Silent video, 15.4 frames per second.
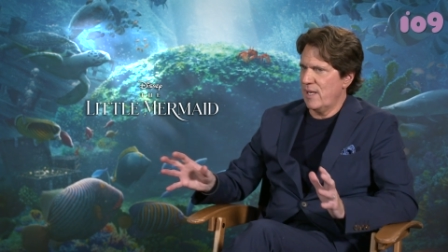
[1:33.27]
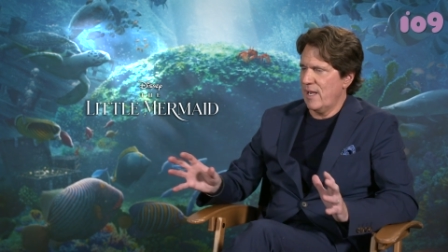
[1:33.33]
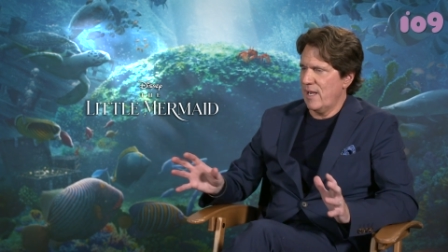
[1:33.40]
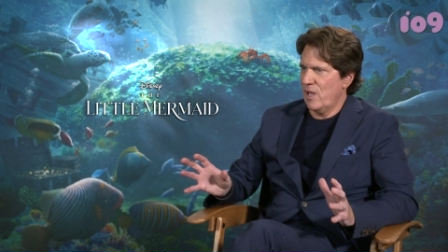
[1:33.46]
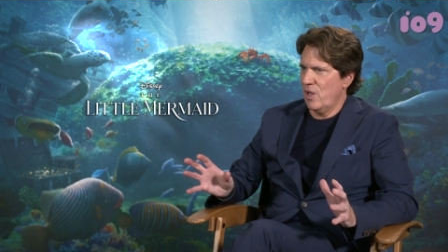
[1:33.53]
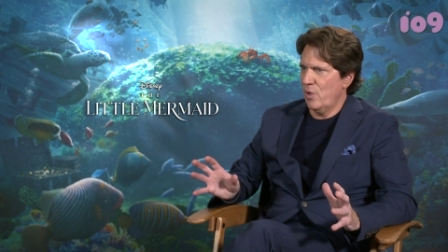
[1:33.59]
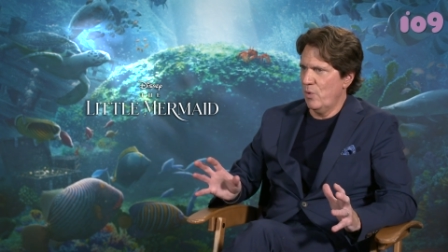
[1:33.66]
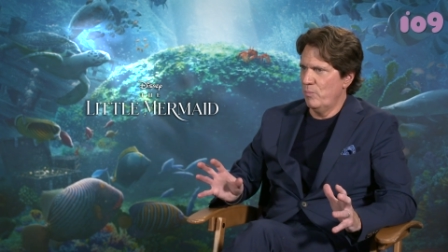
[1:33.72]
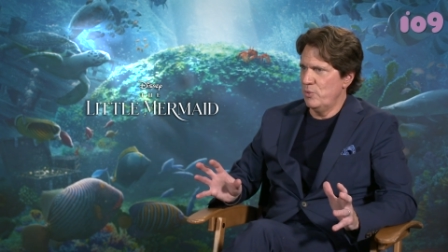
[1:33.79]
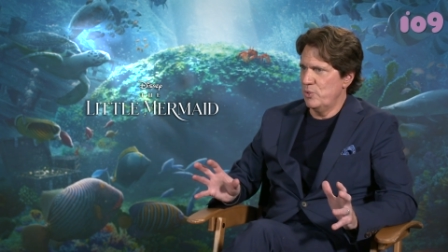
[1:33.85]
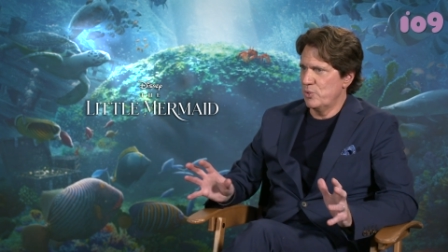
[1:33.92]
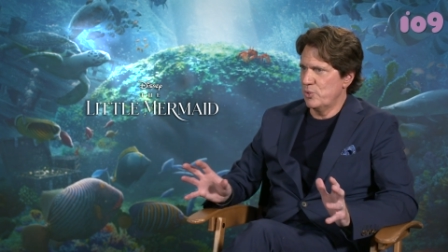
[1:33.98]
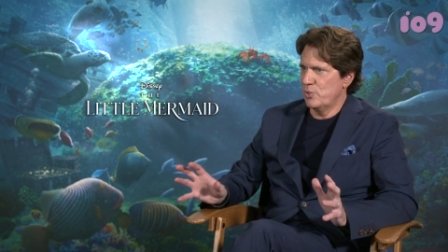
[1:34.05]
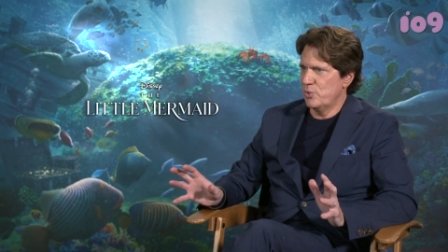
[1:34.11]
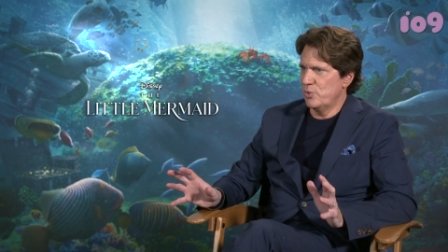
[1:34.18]
how
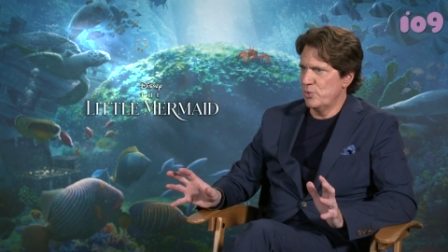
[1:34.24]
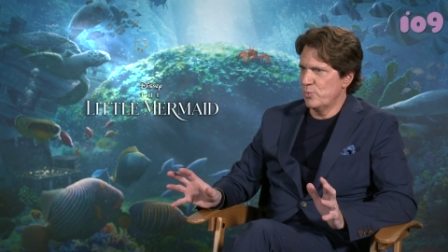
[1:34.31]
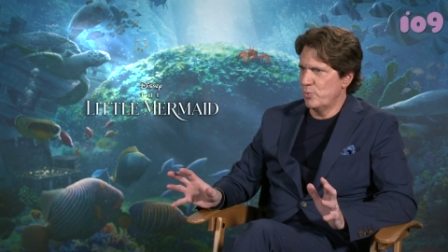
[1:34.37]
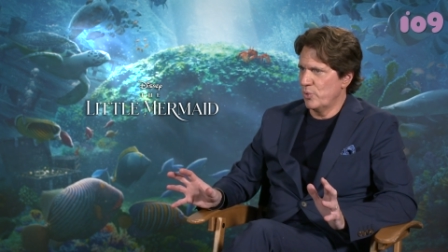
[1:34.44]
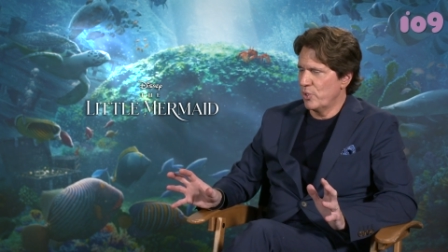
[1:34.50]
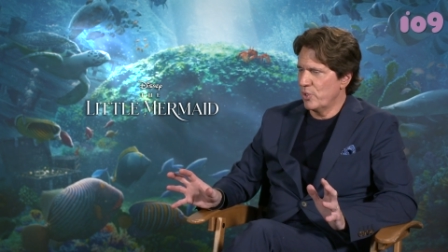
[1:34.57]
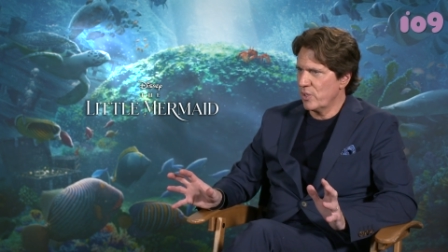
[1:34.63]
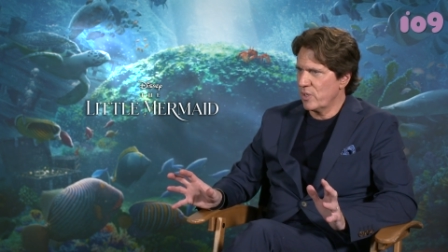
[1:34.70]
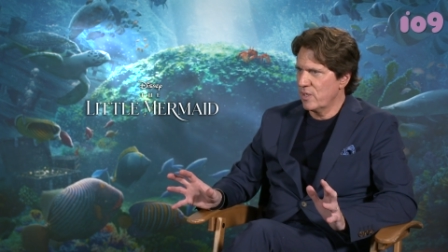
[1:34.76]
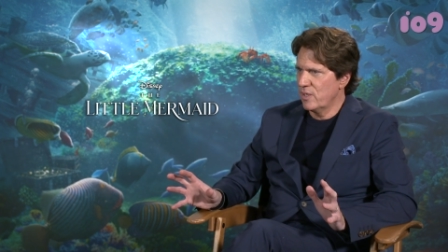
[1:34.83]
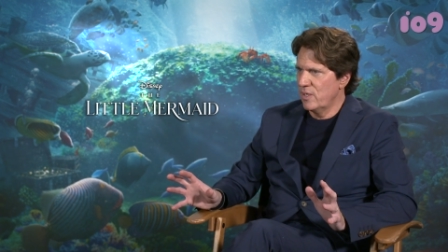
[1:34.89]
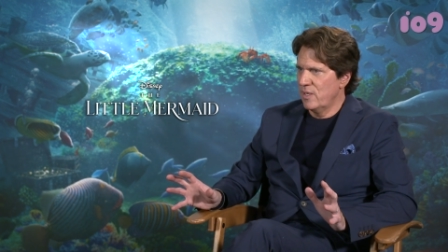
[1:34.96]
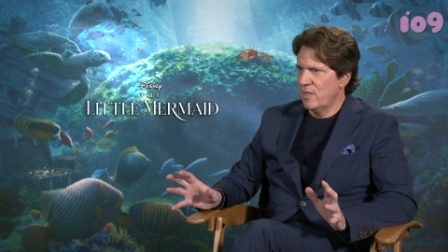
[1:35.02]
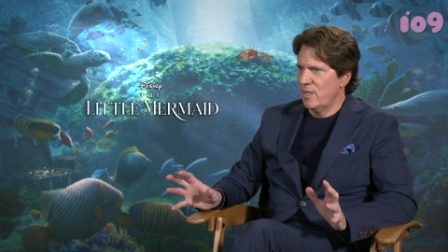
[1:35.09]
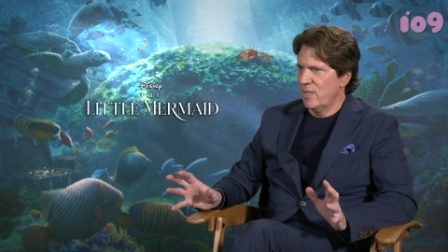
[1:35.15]
musicals work
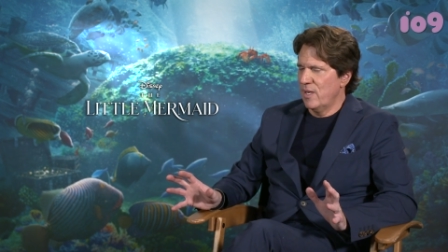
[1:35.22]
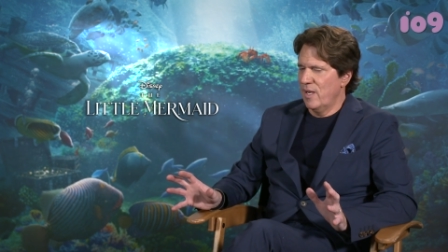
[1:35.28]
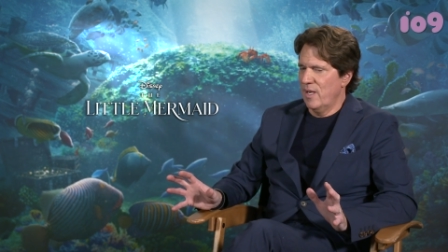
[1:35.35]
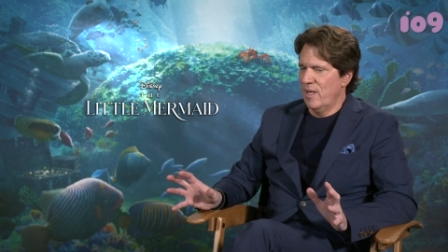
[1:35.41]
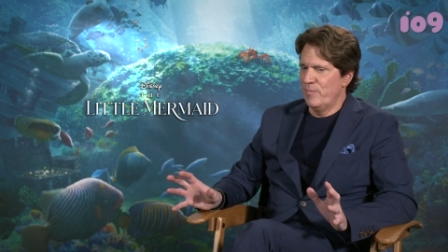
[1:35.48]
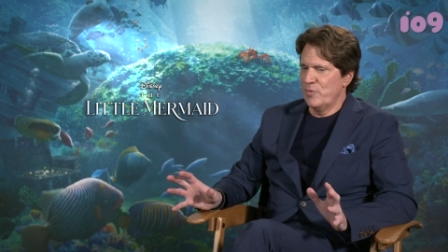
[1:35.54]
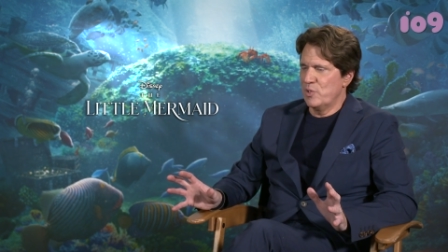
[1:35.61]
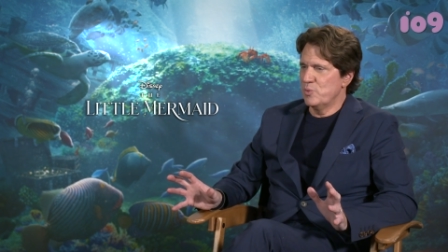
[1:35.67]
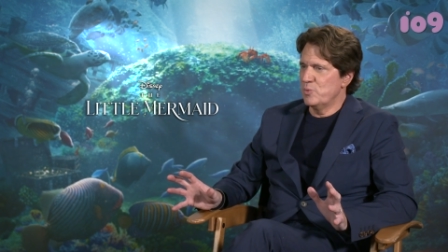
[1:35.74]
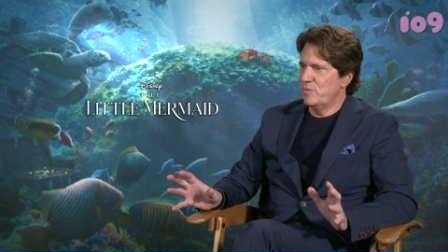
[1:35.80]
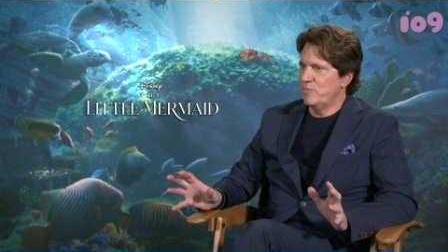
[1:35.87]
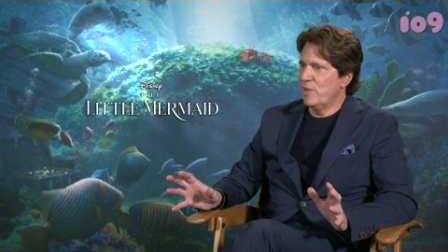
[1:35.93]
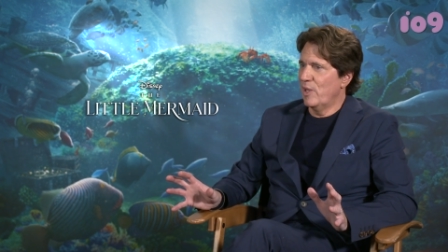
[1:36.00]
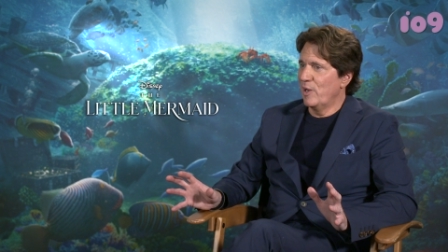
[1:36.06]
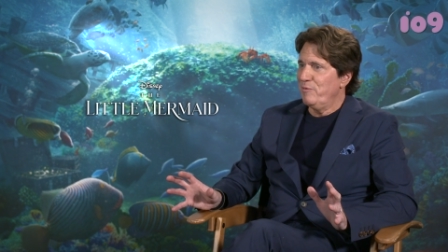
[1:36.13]
because um,
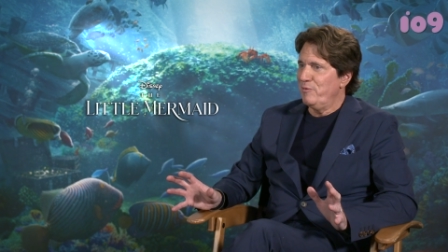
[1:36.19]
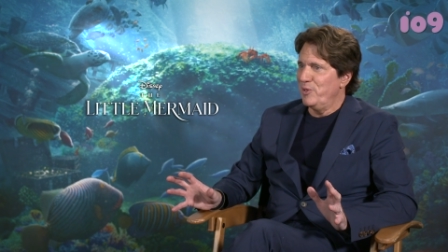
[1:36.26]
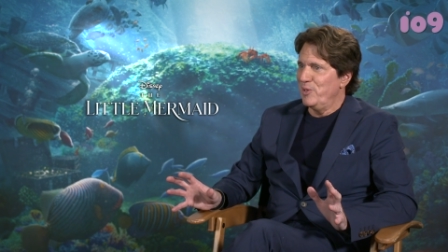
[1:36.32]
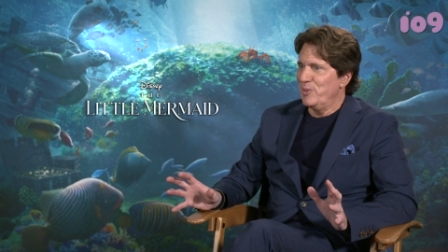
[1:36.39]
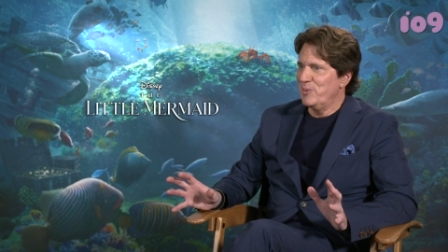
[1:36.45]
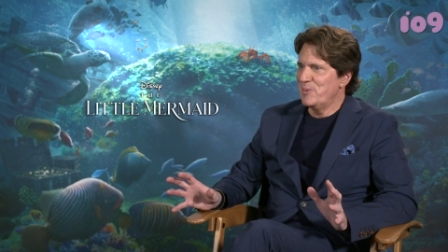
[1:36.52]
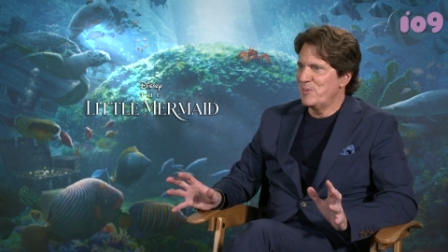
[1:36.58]
we've done a few.